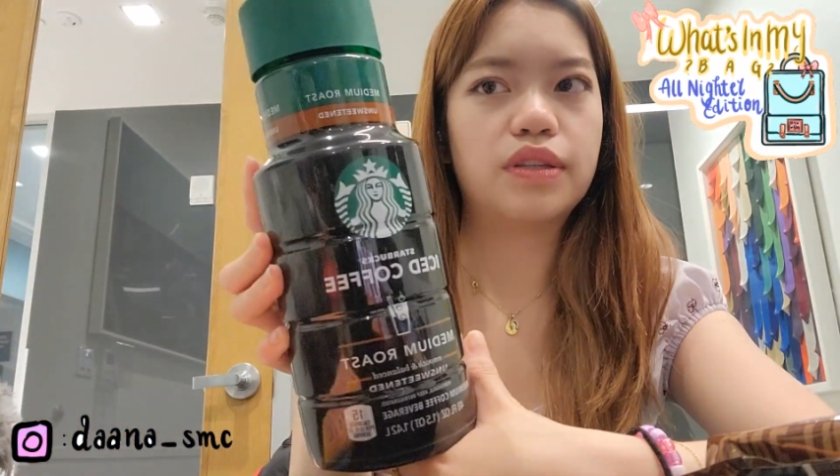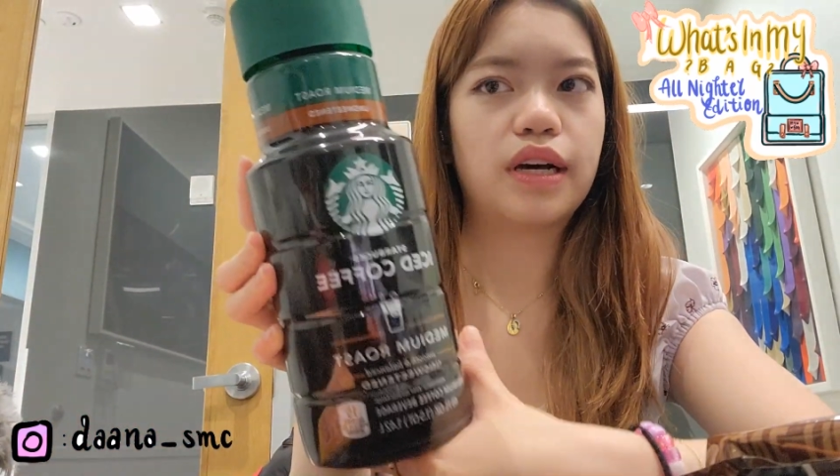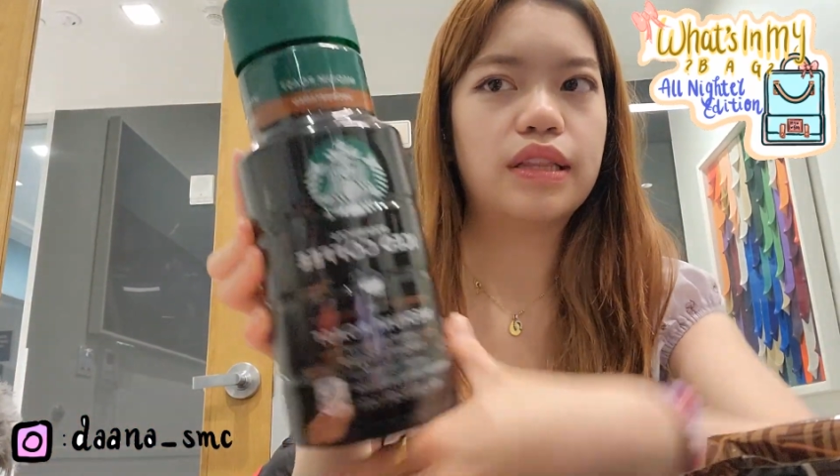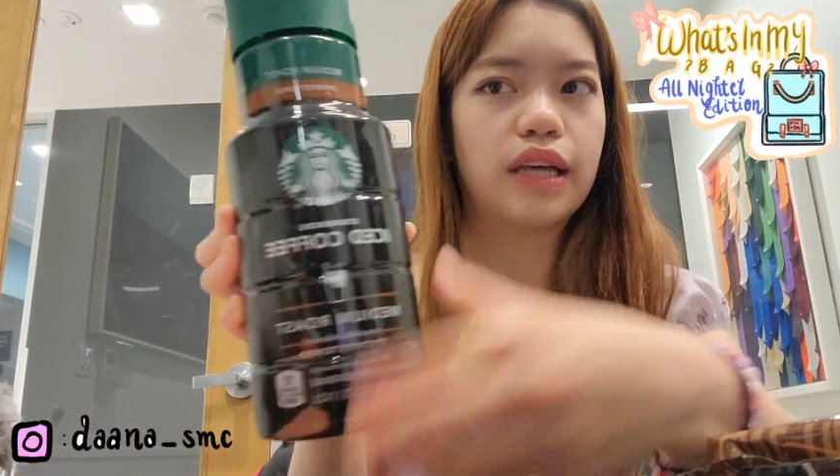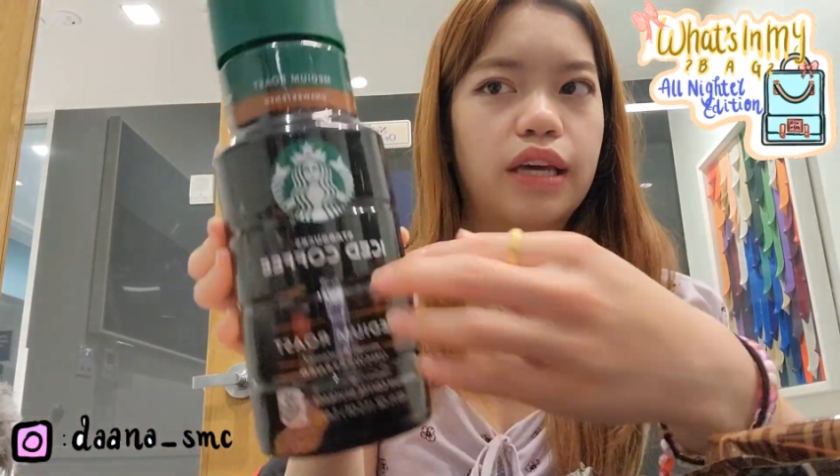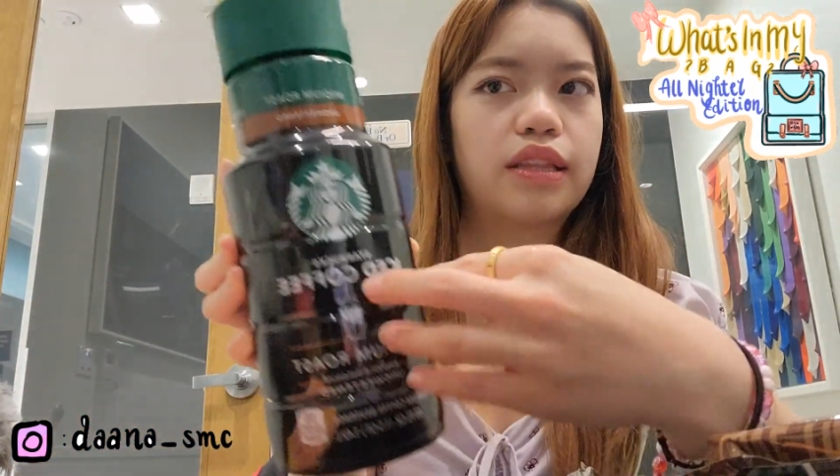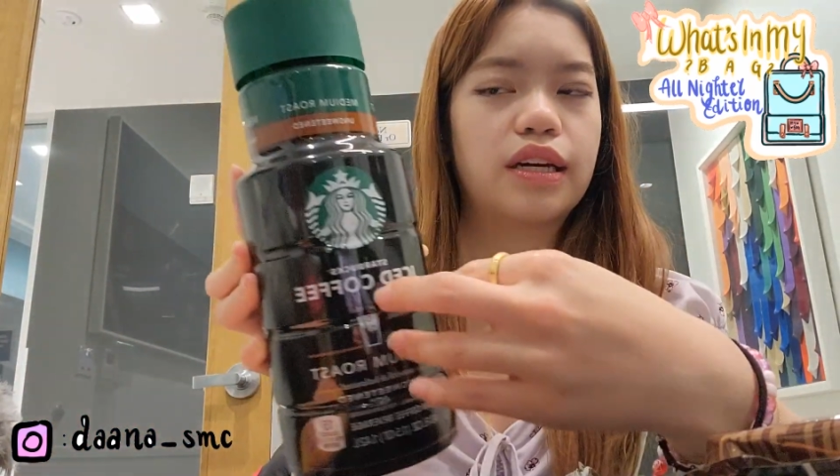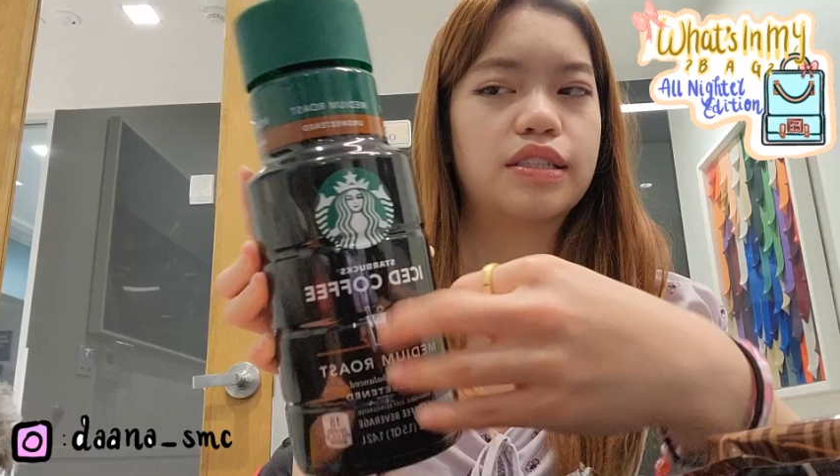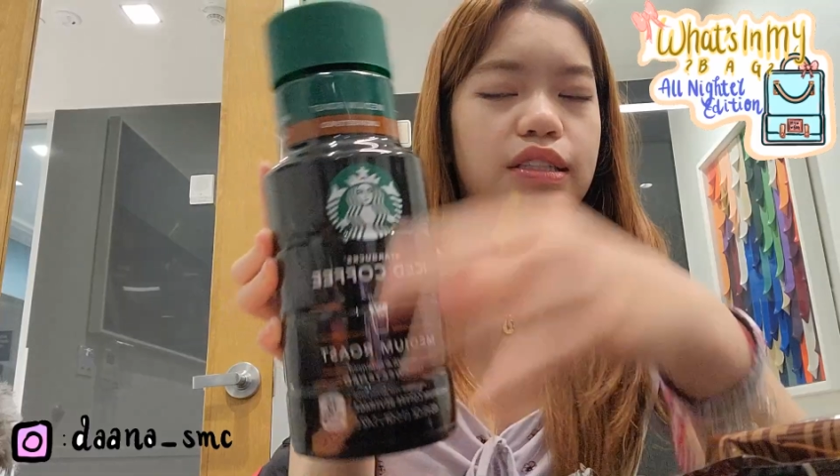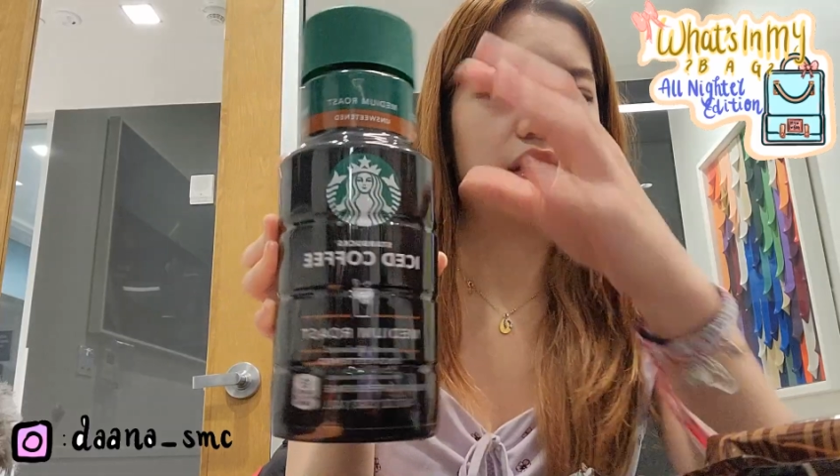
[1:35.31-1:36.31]
I like
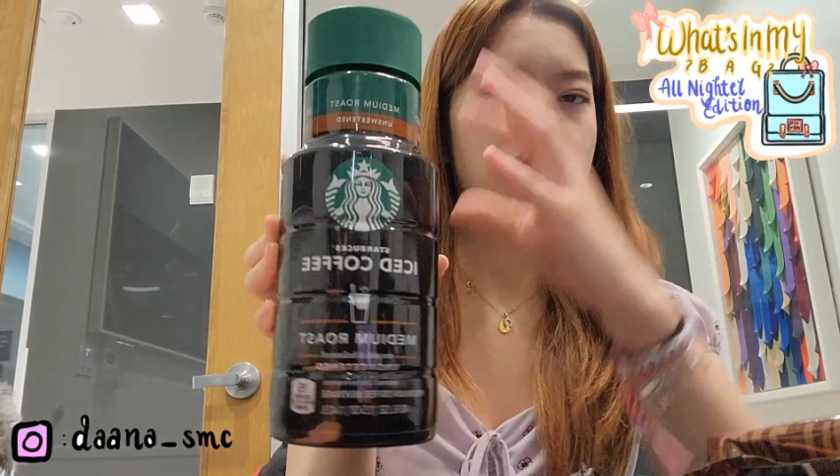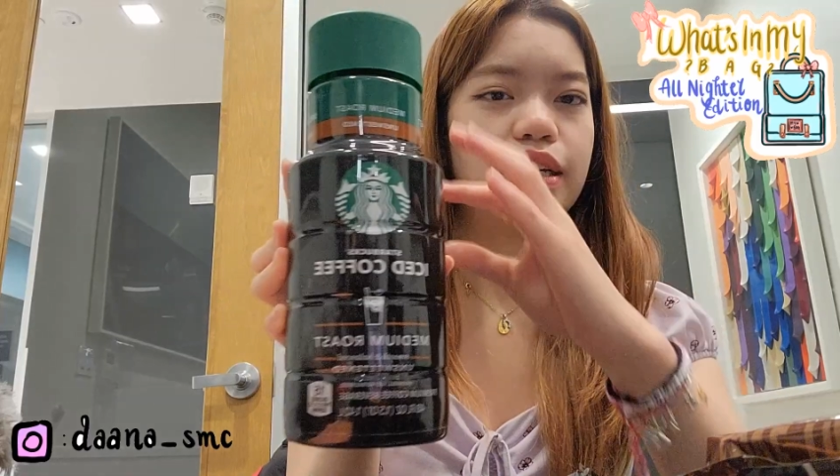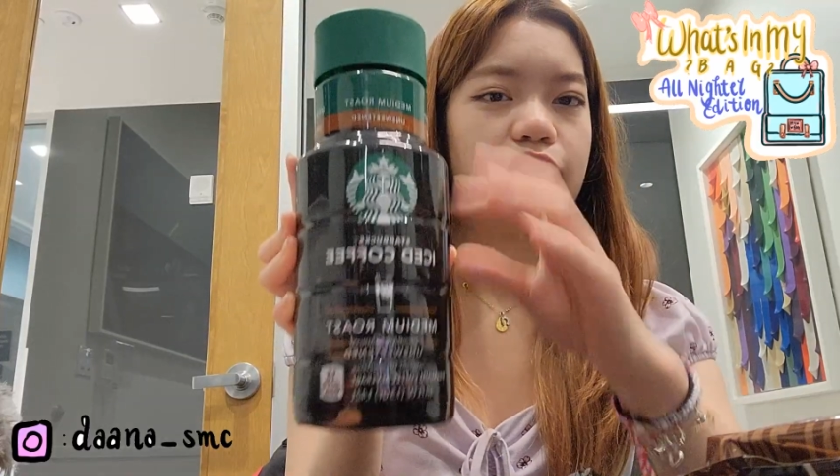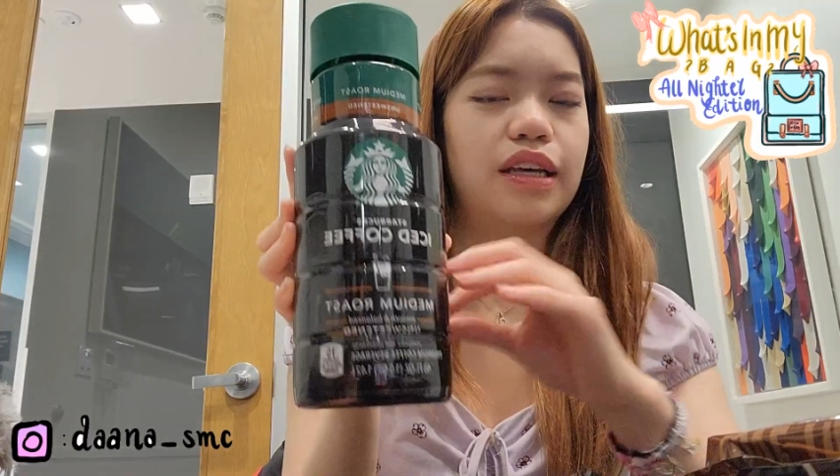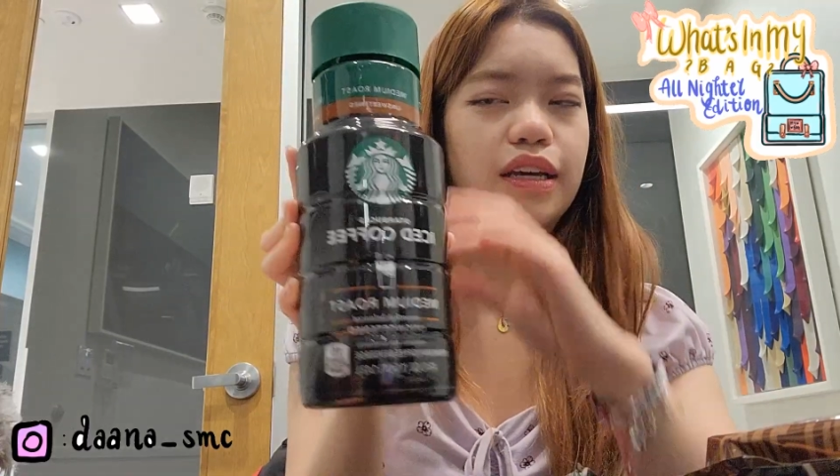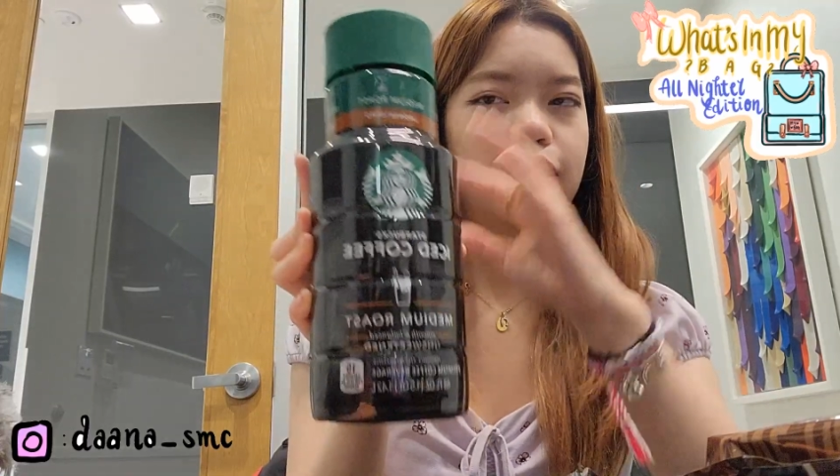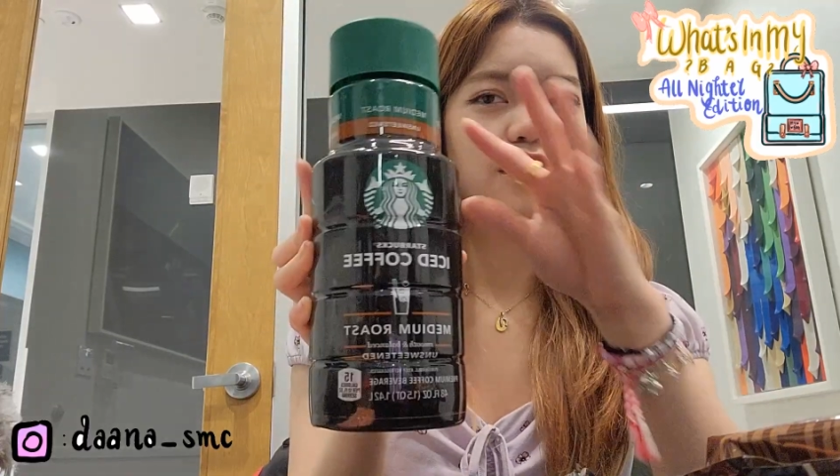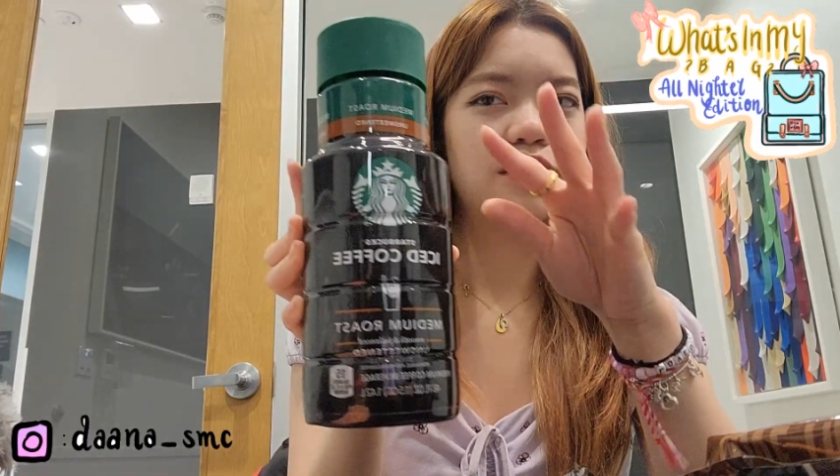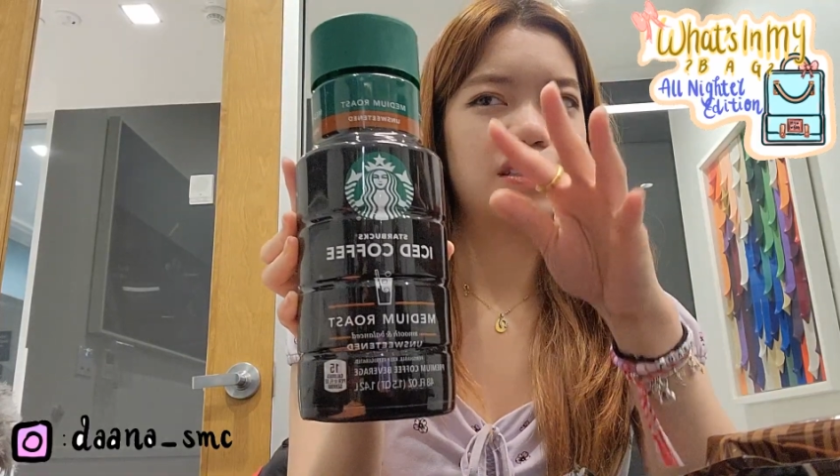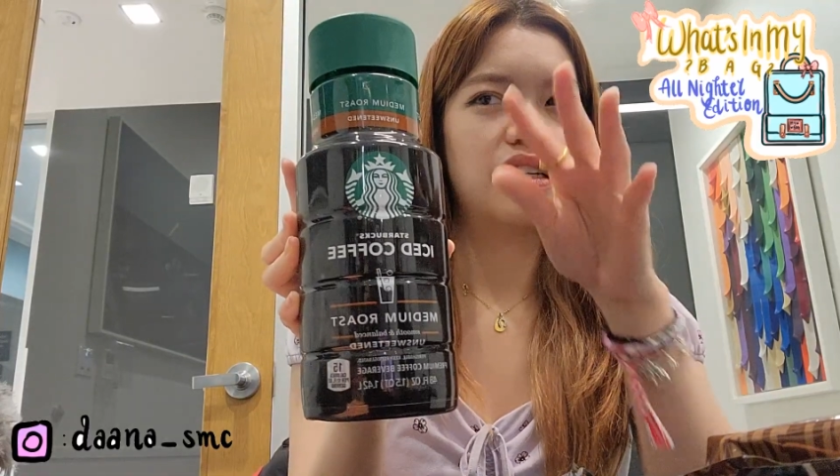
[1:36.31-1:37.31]
that is like in like
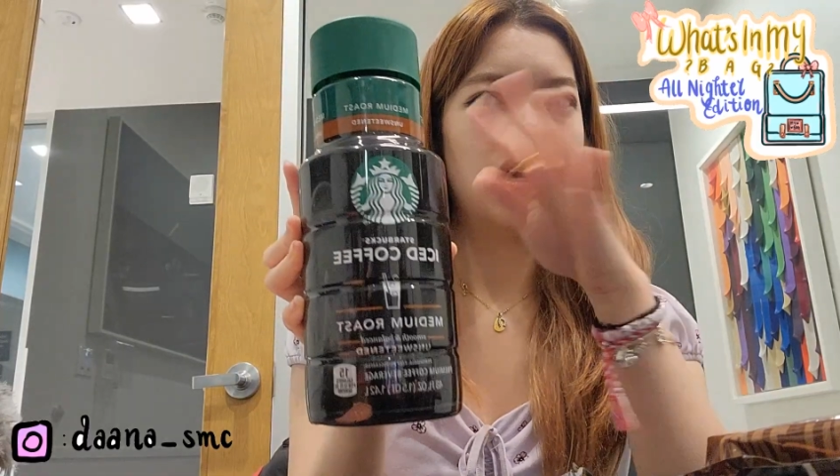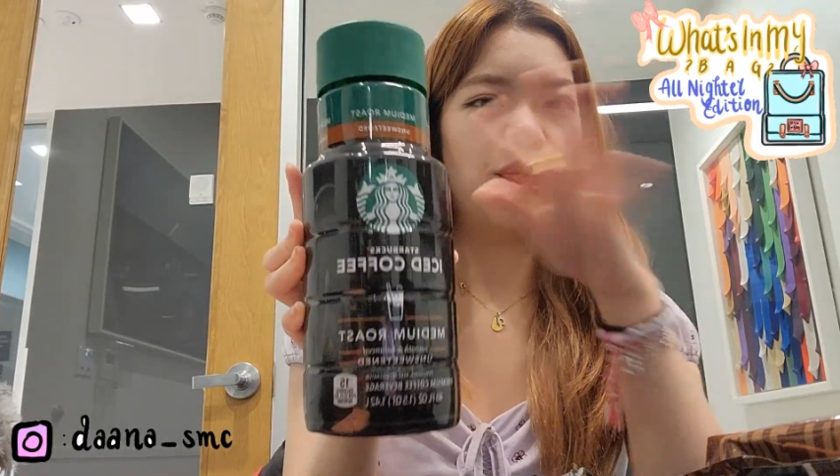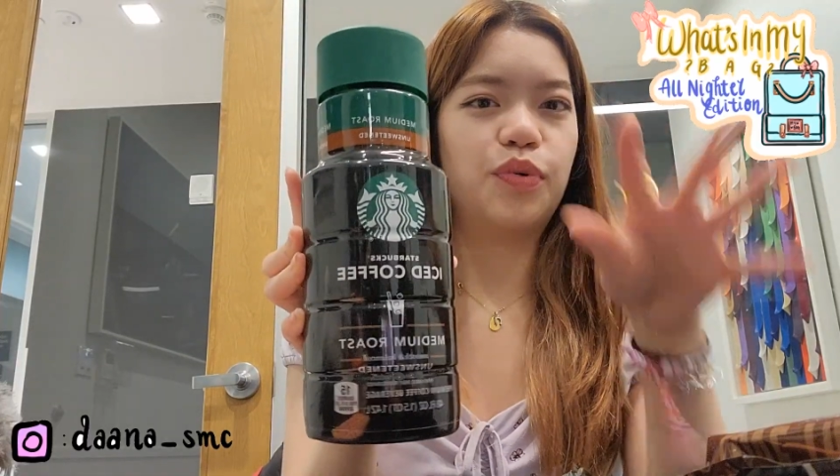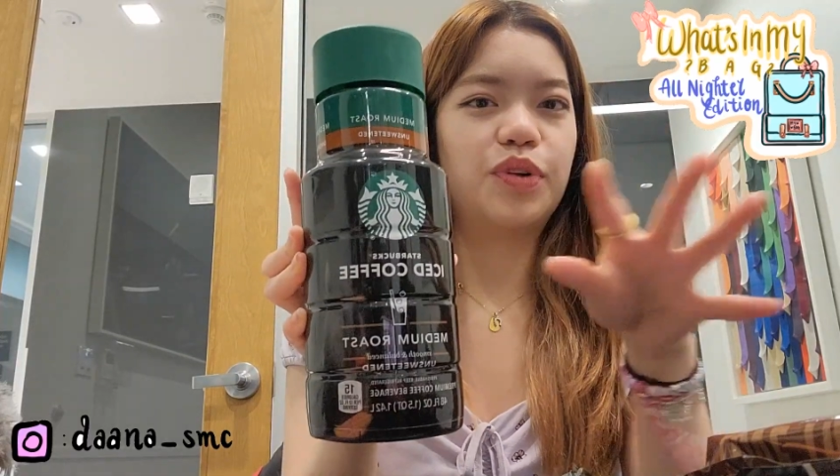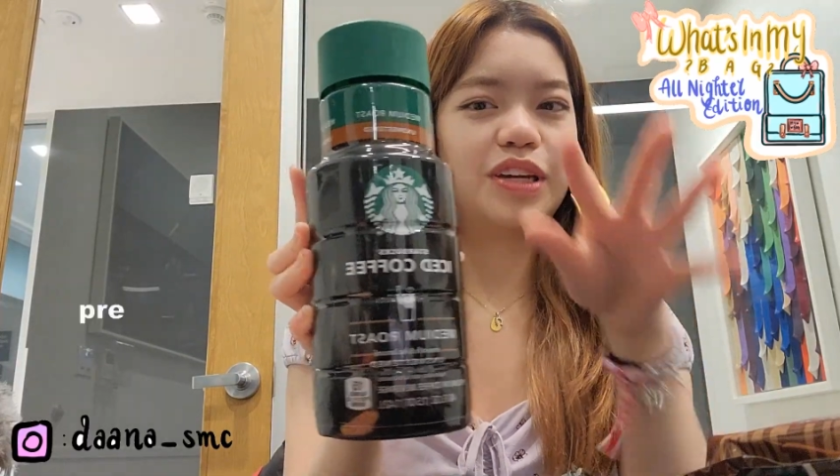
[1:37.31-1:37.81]
a